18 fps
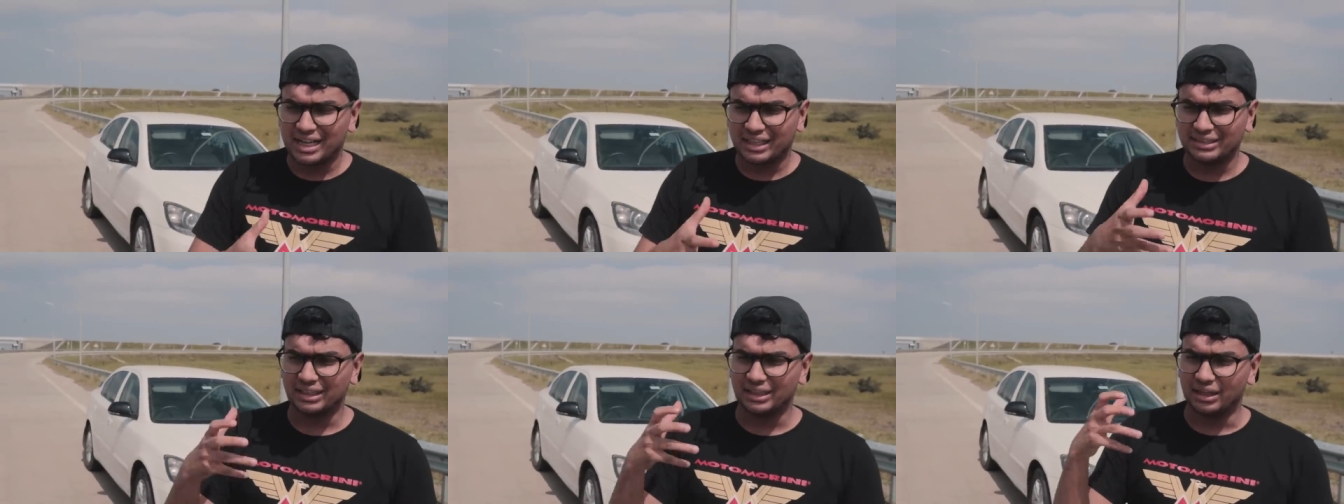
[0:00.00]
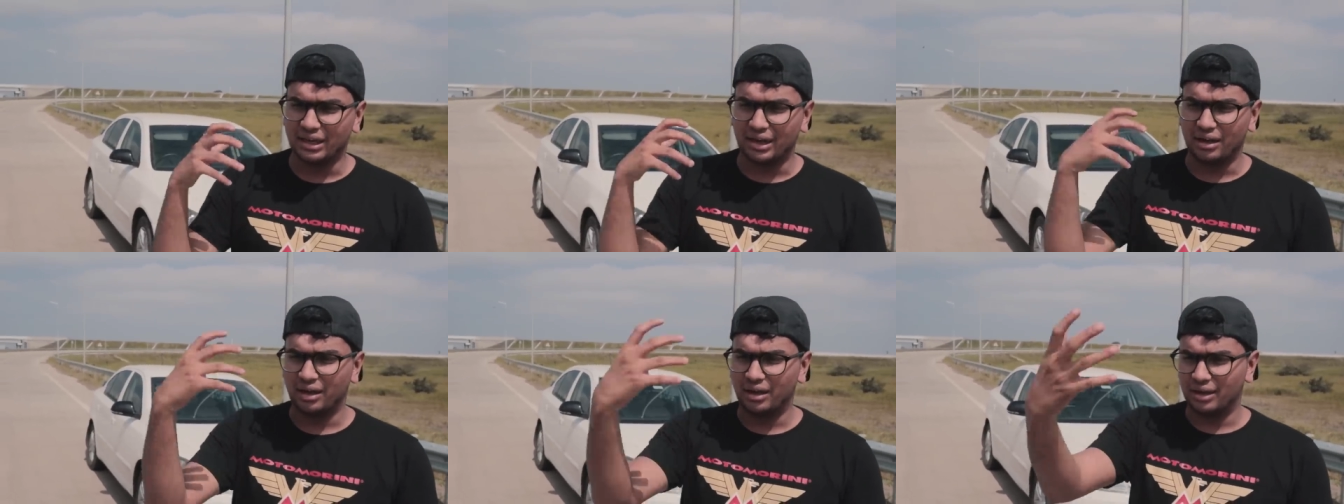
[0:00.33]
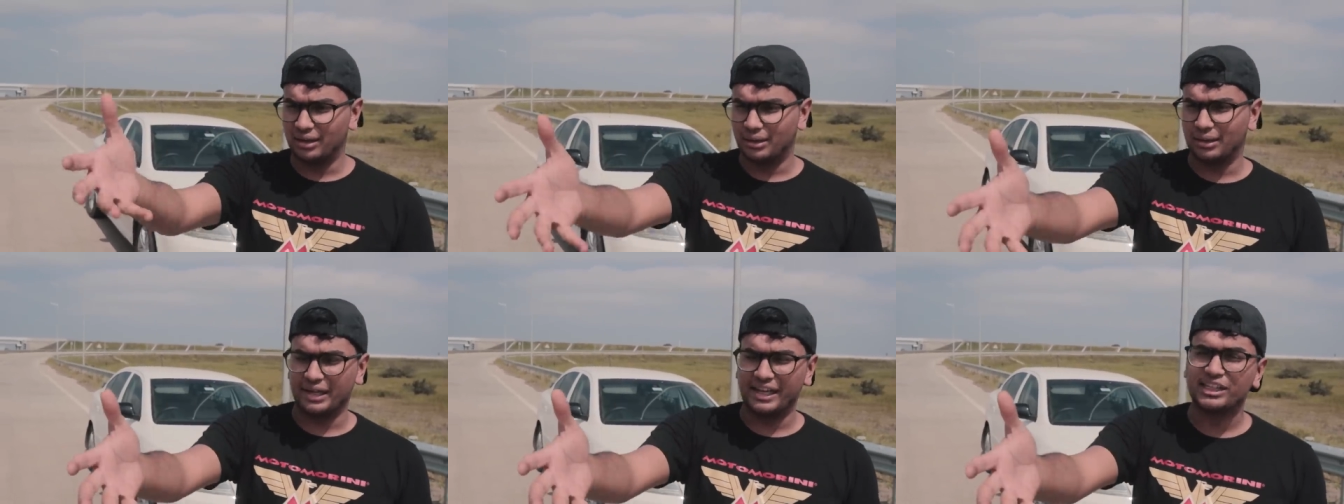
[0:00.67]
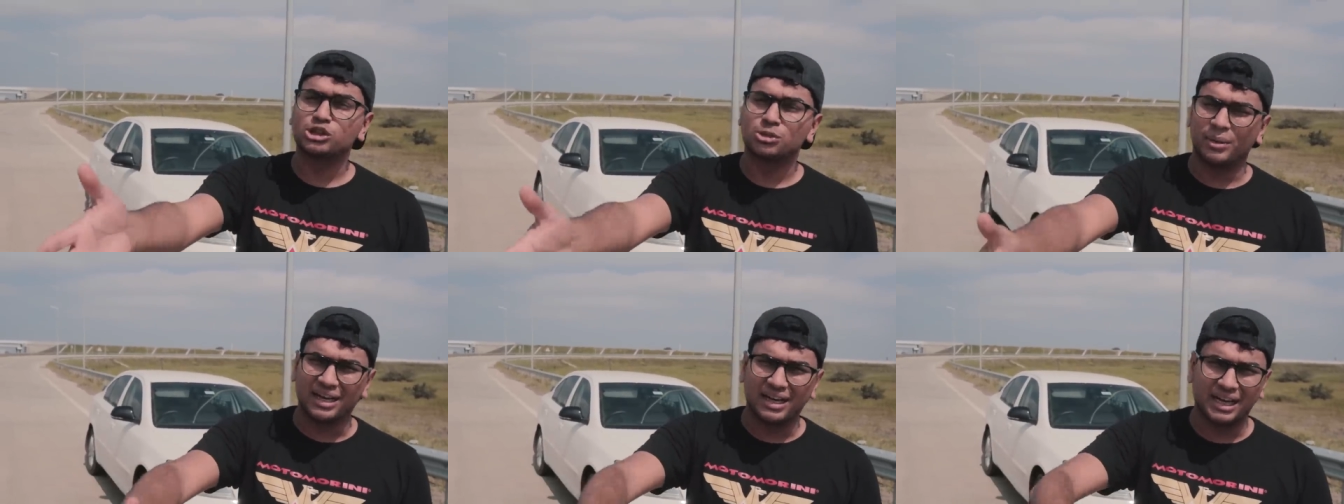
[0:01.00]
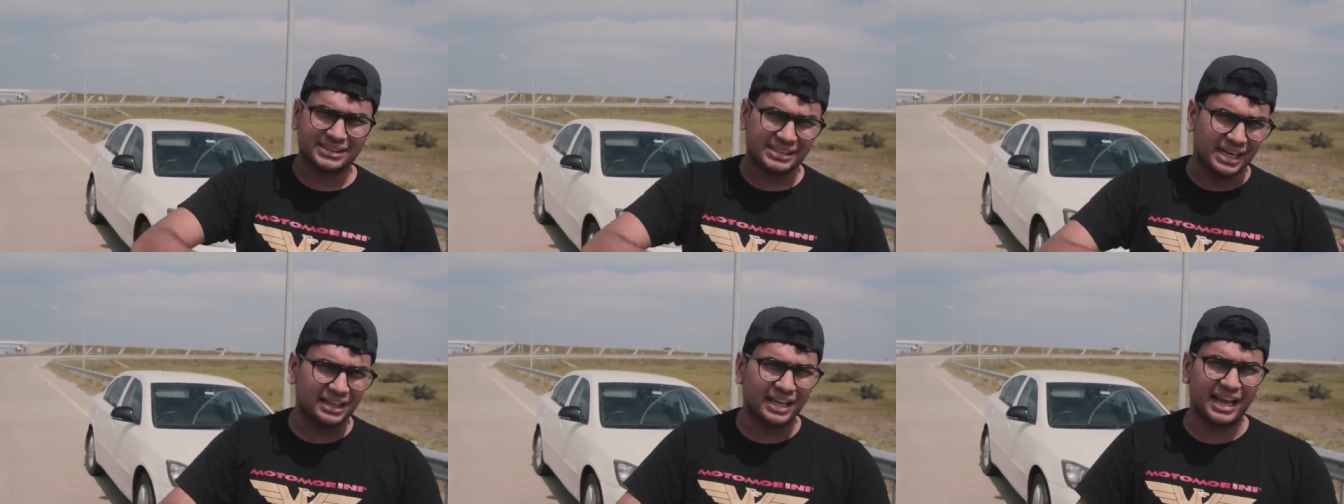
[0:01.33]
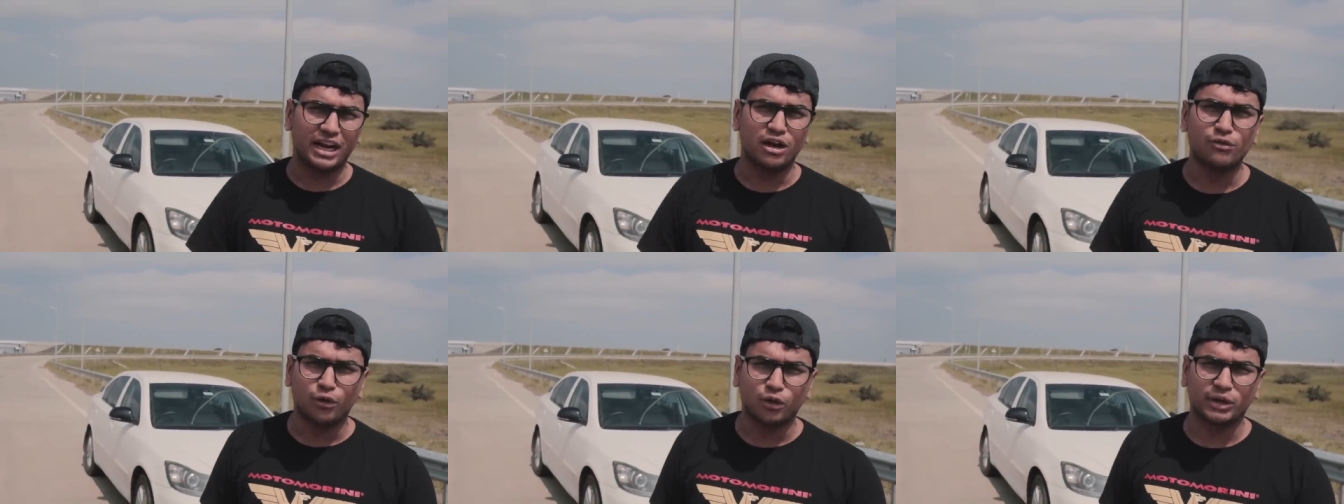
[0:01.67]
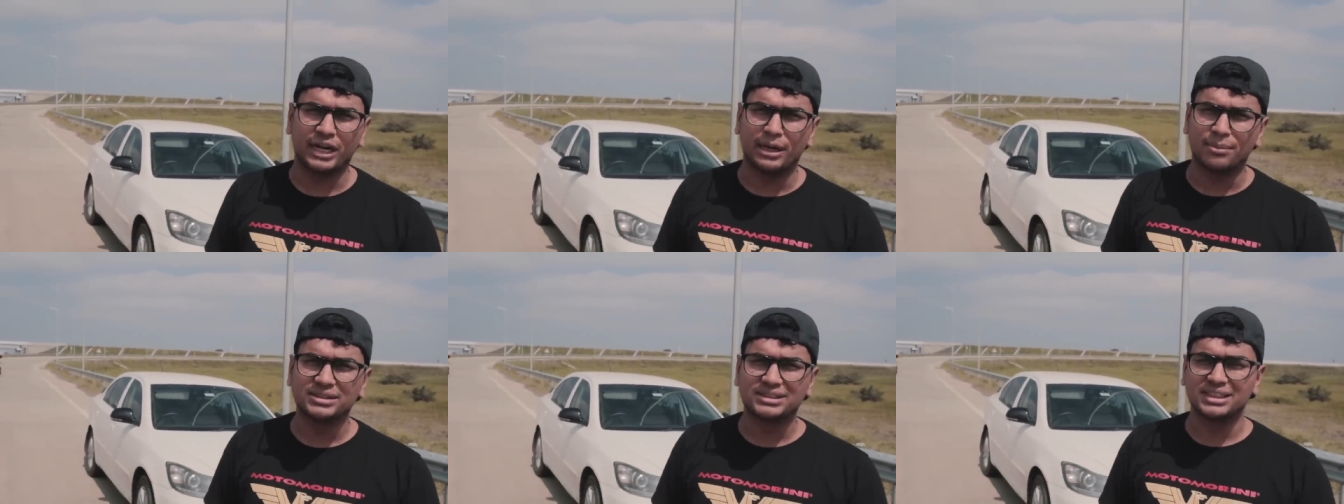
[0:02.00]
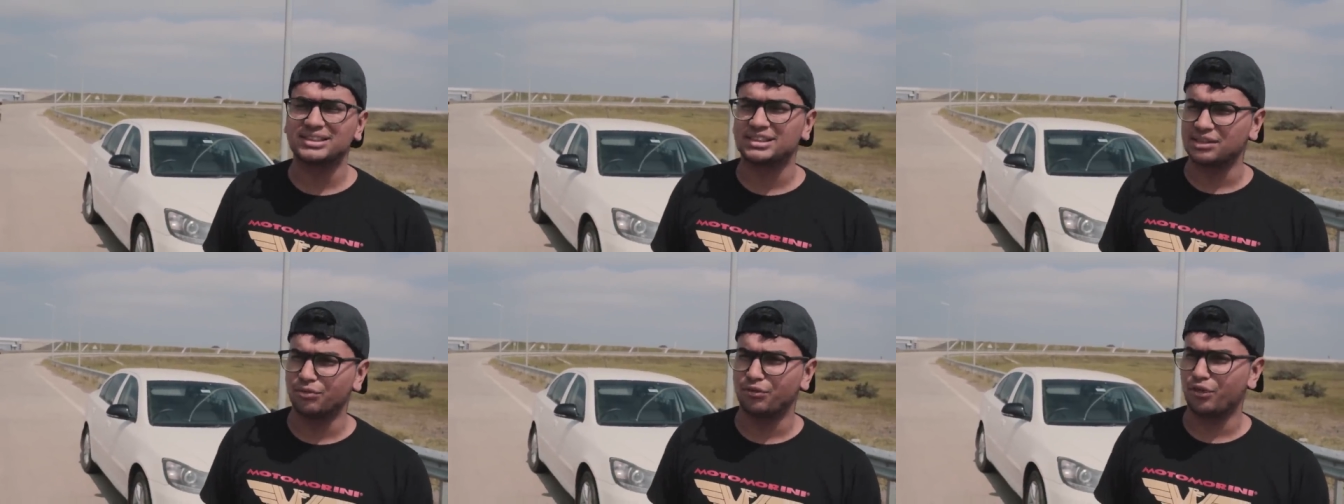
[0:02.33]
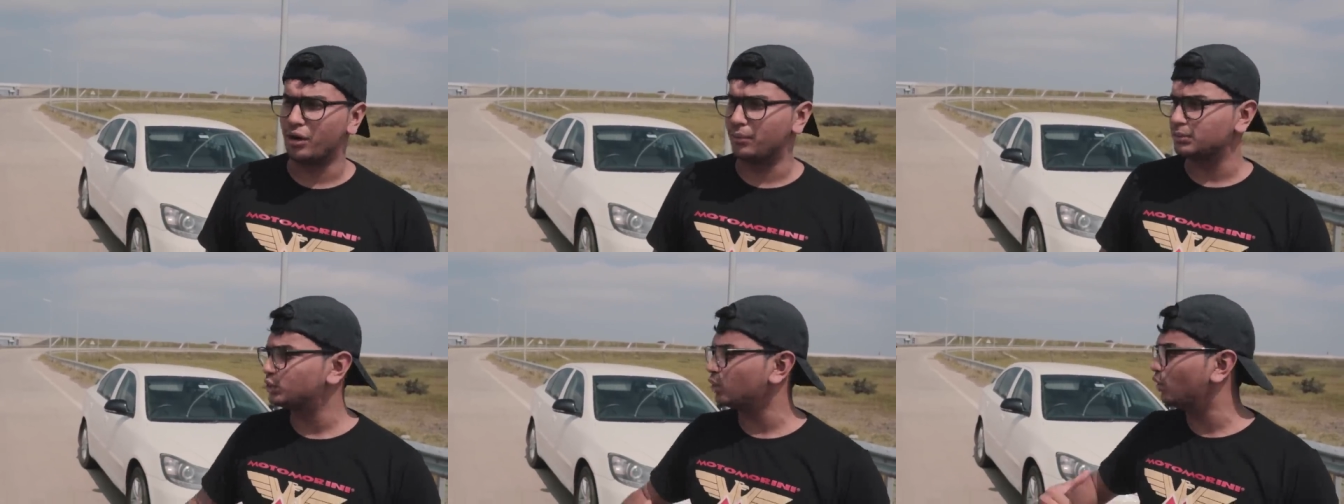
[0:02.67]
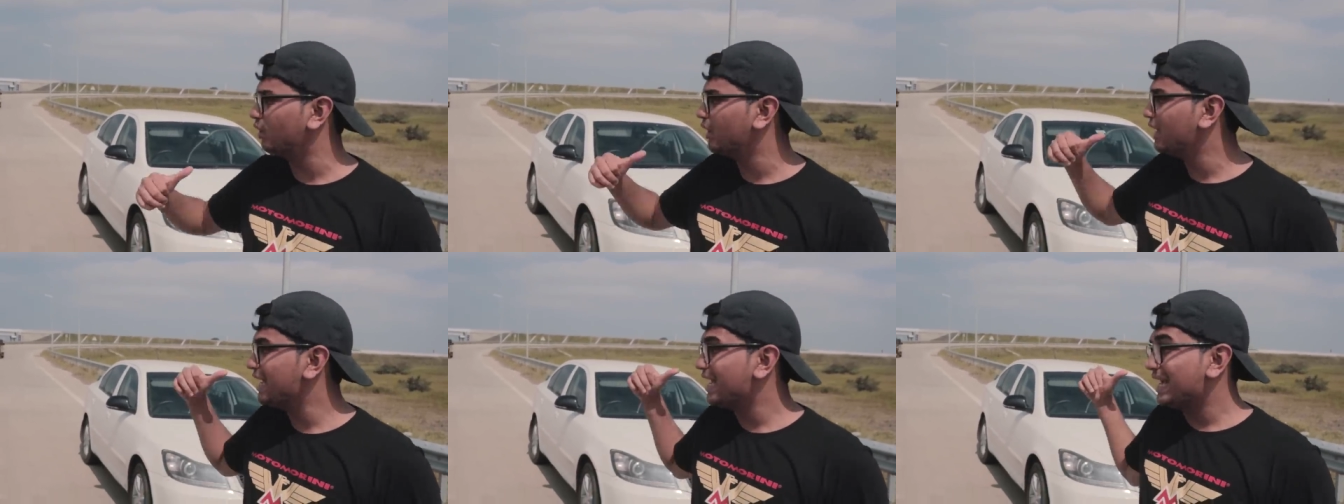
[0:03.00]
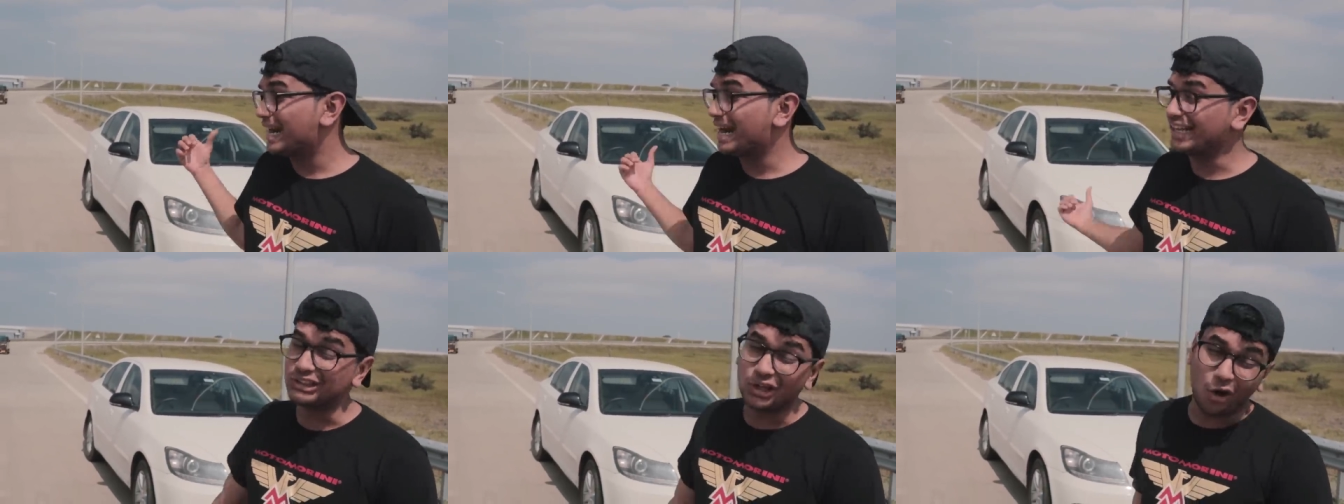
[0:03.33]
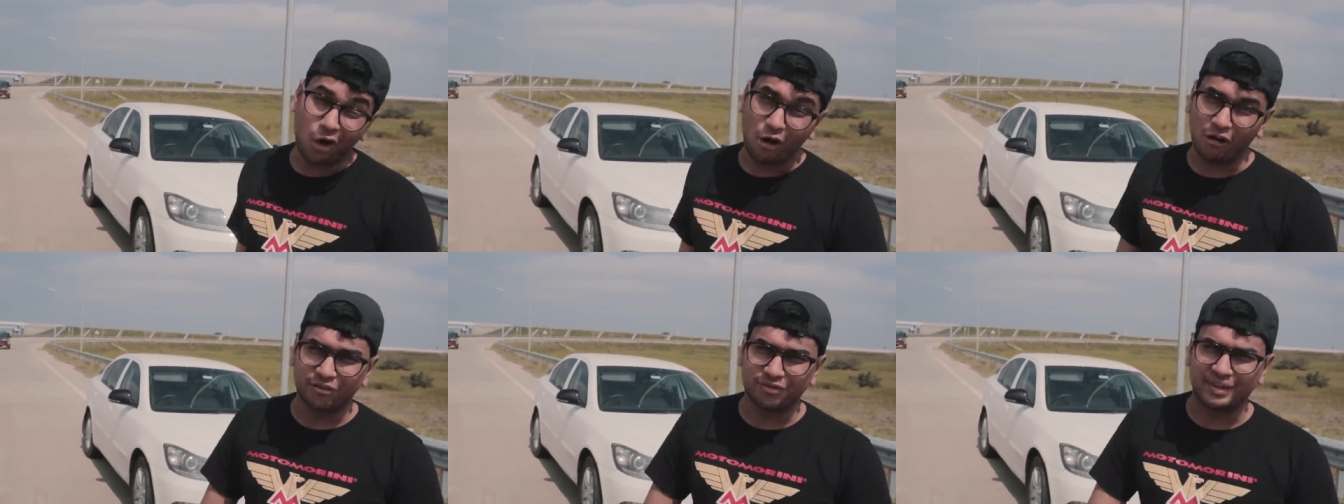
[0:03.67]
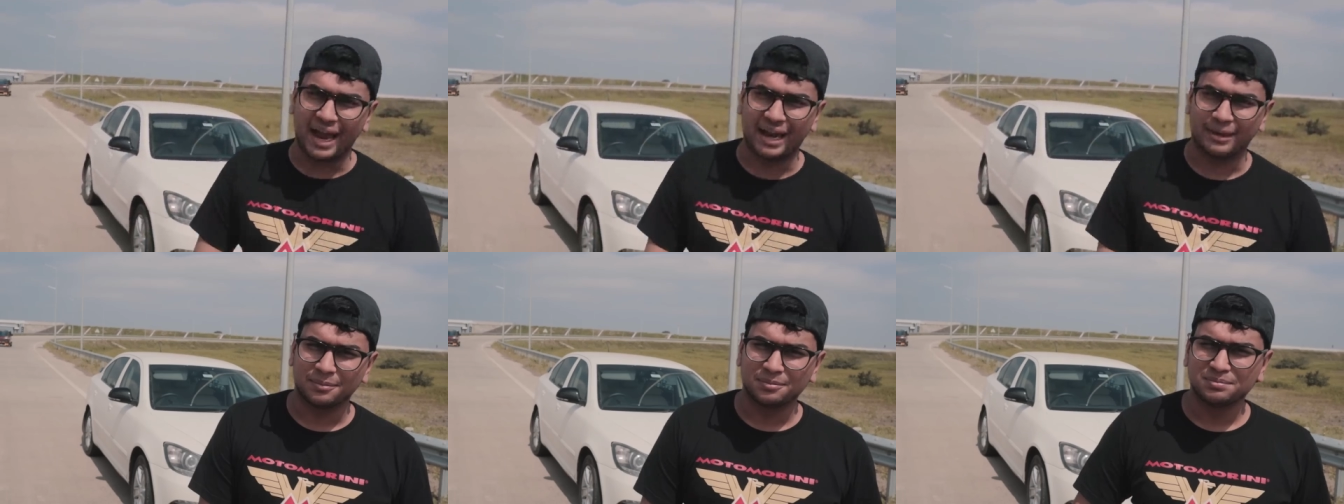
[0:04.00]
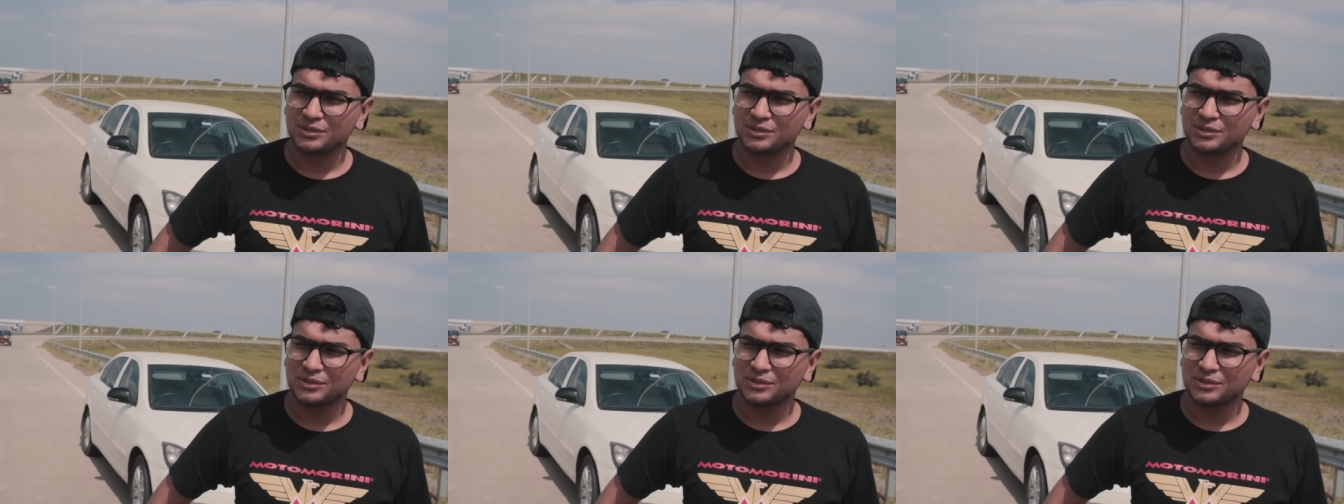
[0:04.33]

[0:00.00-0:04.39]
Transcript: the uh, instrument cluster and the infotainment system from. So it has all of that.